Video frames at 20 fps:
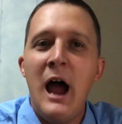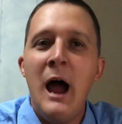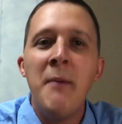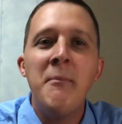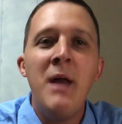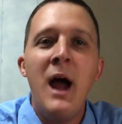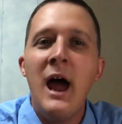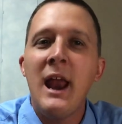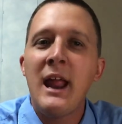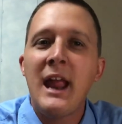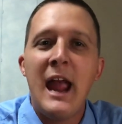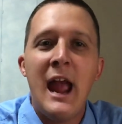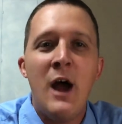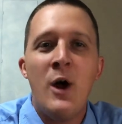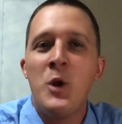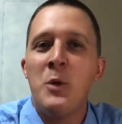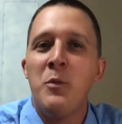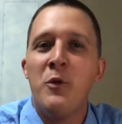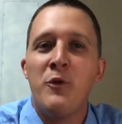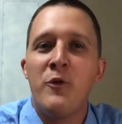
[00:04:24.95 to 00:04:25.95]
I'm not
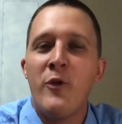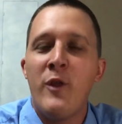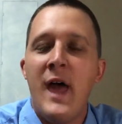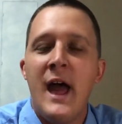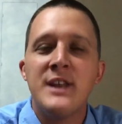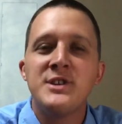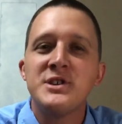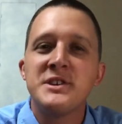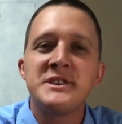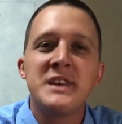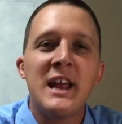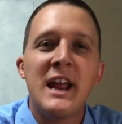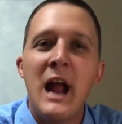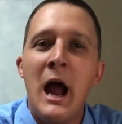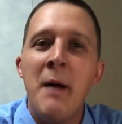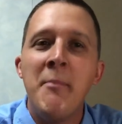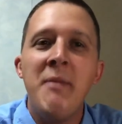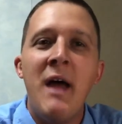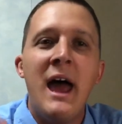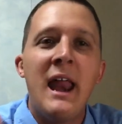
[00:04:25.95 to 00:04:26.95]
accountable for that. Just like
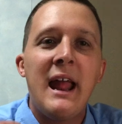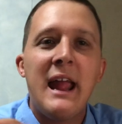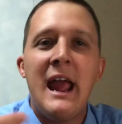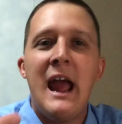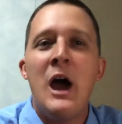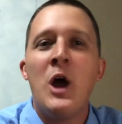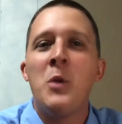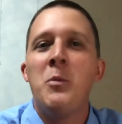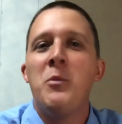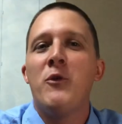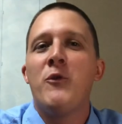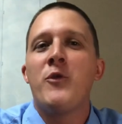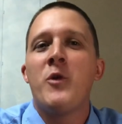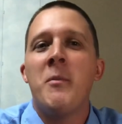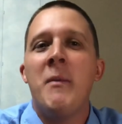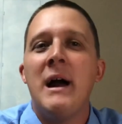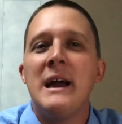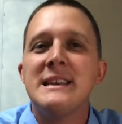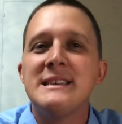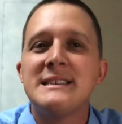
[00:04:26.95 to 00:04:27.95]
I'm not accountable for
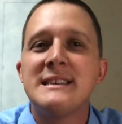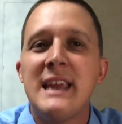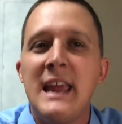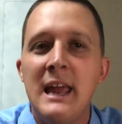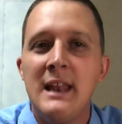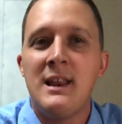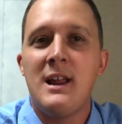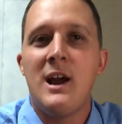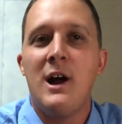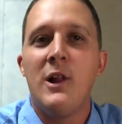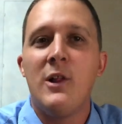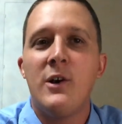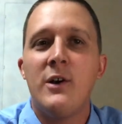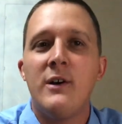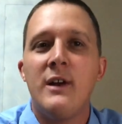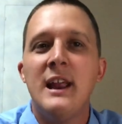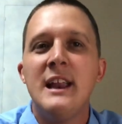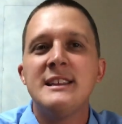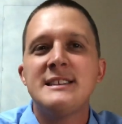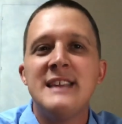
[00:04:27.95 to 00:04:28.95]
my skin
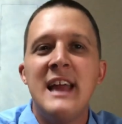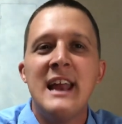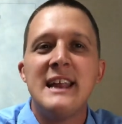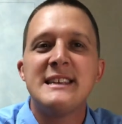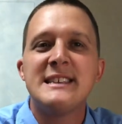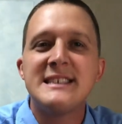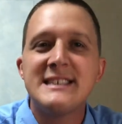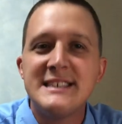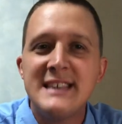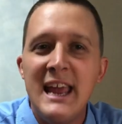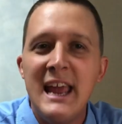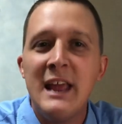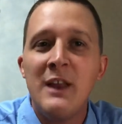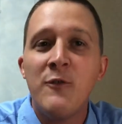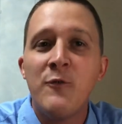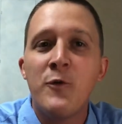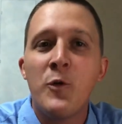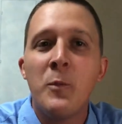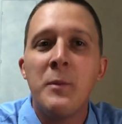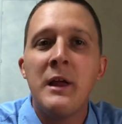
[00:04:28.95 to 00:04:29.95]
color. And it's not a
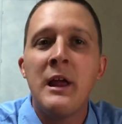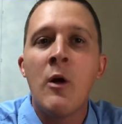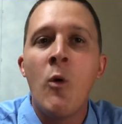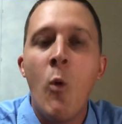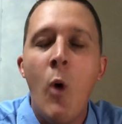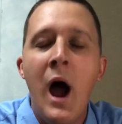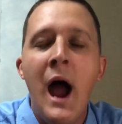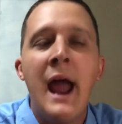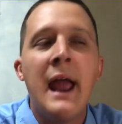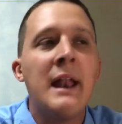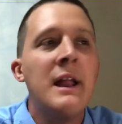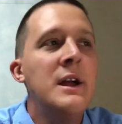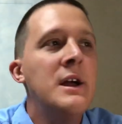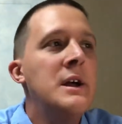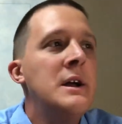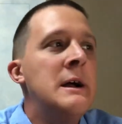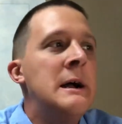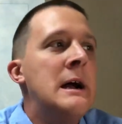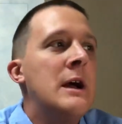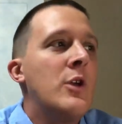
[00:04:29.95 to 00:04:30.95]
sin for being white,
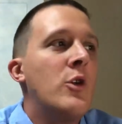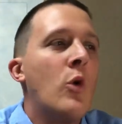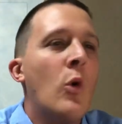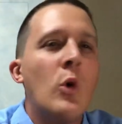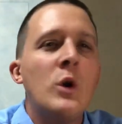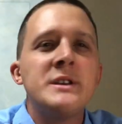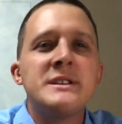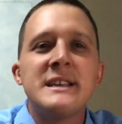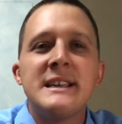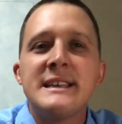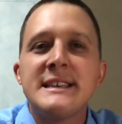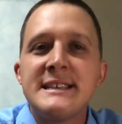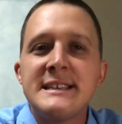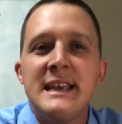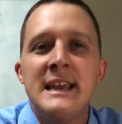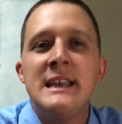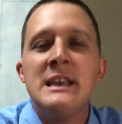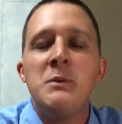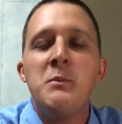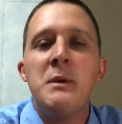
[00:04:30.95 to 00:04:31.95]
nor is it a
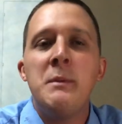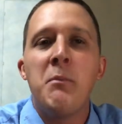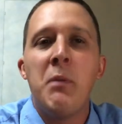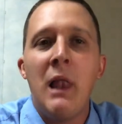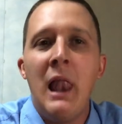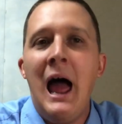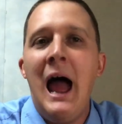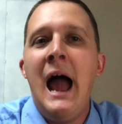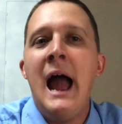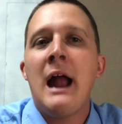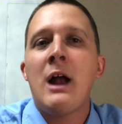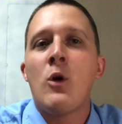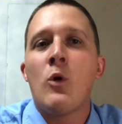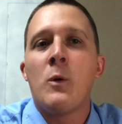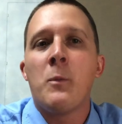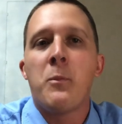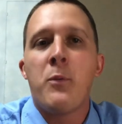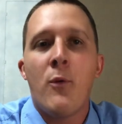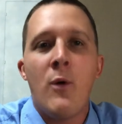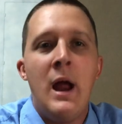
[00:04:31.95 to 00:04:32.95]
sin to be black
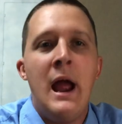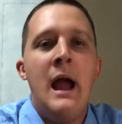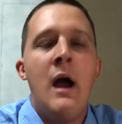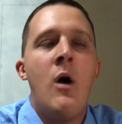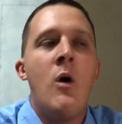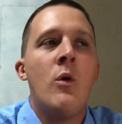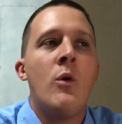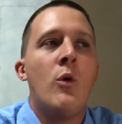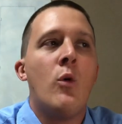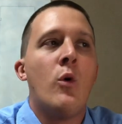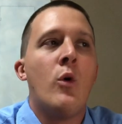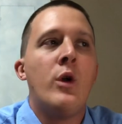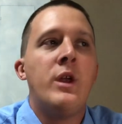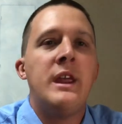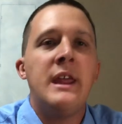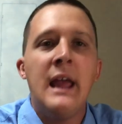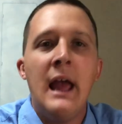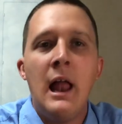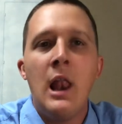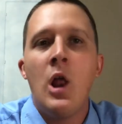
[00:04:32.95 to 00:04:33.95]
or brown or
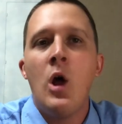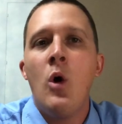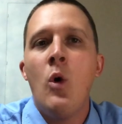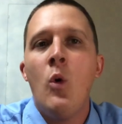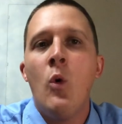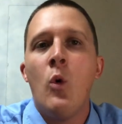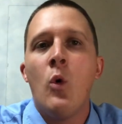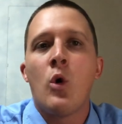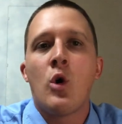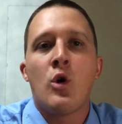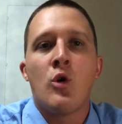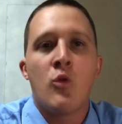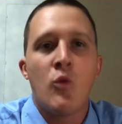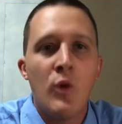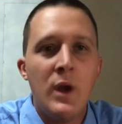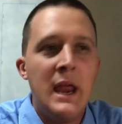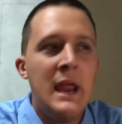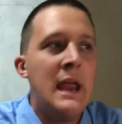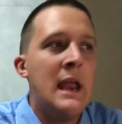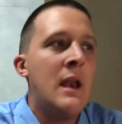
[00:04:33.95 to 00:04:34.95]
yellow or
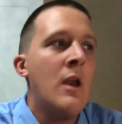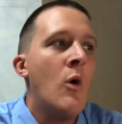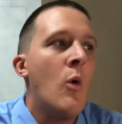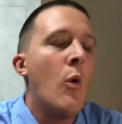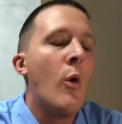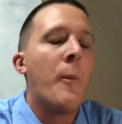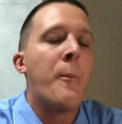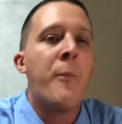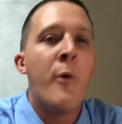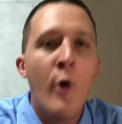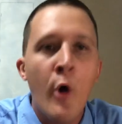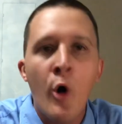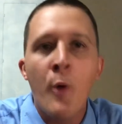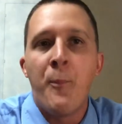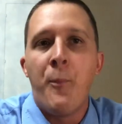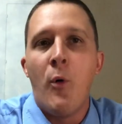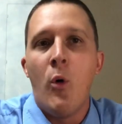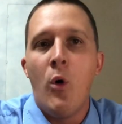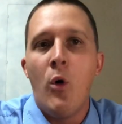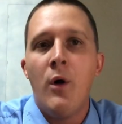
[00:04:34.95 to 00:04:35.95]
green or
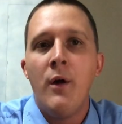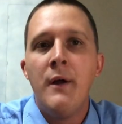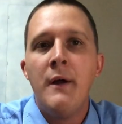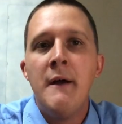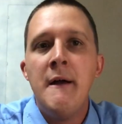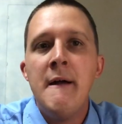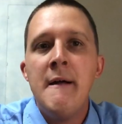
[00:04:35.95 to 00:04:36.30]
purple.